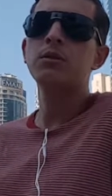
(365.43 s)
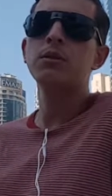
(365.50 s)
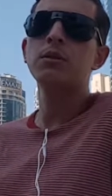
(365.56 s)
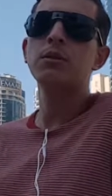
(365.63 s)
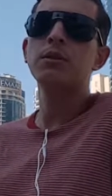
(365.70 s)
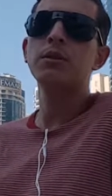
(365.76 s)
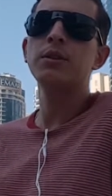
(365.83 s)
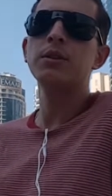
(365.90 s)

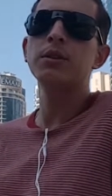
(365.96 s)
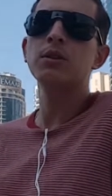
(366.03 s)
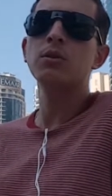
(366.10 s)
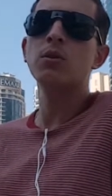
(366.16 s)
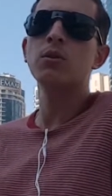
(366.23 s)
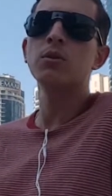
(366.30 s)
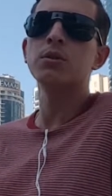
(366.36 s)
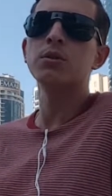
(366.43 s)
RERA
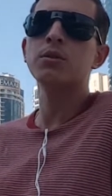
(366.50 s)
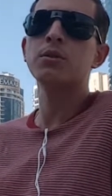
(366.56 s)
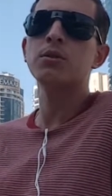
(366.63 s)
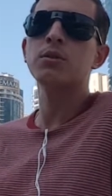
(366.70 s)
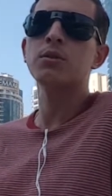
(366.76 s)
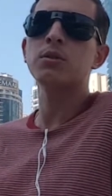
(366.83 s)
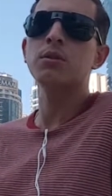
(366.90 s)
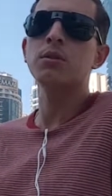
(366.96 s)
course
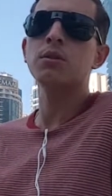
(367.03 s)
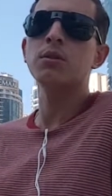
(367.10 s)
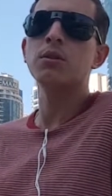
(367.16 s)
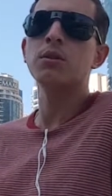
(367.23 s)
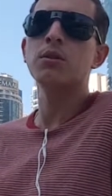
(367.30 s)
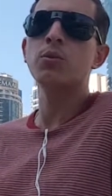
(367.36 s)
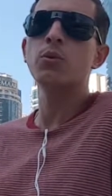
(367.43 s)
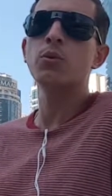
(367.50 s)

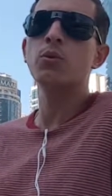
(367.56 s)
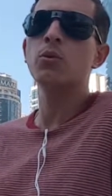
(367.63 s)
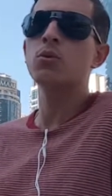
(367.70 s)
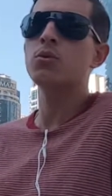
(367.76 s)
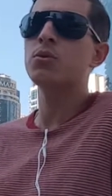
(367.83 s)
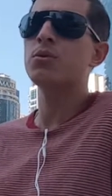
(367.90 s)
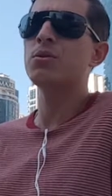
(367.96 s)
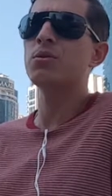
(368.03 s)
will
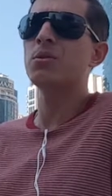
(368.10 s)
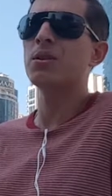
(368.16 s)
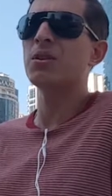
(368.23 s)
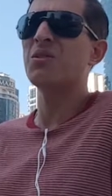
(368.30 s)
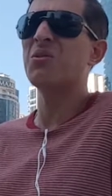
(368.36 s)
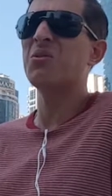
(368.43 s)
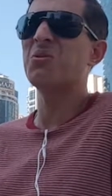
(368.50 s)
cost you like